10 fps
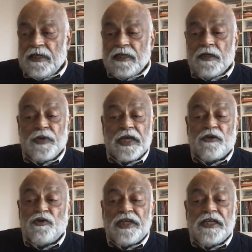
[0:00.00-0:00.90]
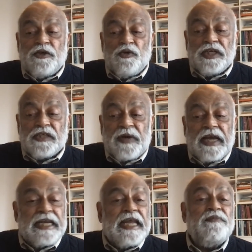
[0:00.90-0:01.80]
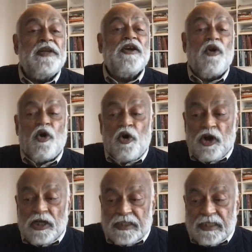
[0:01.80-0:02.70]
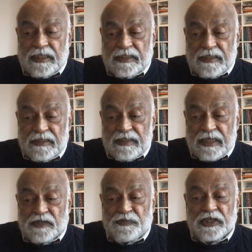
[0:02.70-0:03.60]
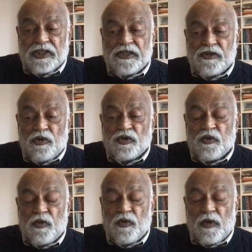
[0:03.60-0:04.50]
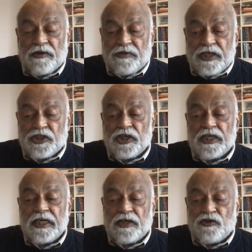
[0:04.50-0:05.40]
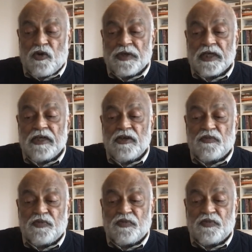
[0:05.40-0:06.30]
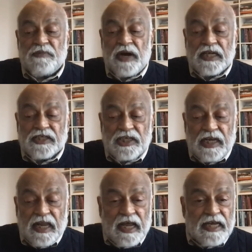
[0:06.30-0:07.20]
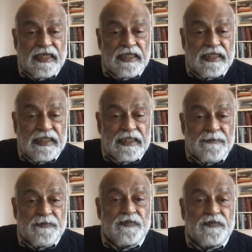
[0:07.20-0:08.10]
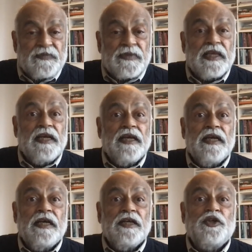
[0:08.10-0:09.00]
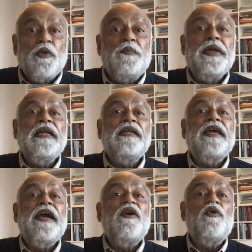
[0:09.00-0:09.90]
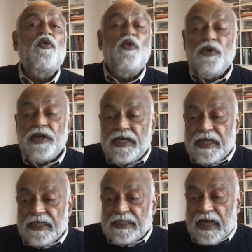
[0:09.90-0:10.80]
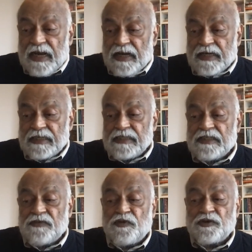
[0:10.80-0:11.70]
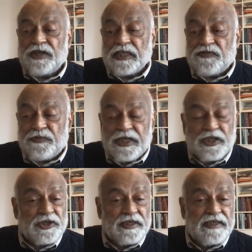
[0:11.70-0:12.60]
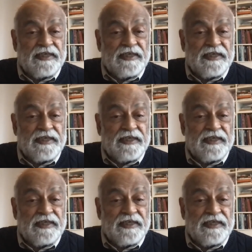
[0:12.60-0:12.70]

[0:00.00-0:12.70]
We can only do this by enabling all citizens, especially those who are racially, economically, or politically marginalized, to build their own designs for transformation,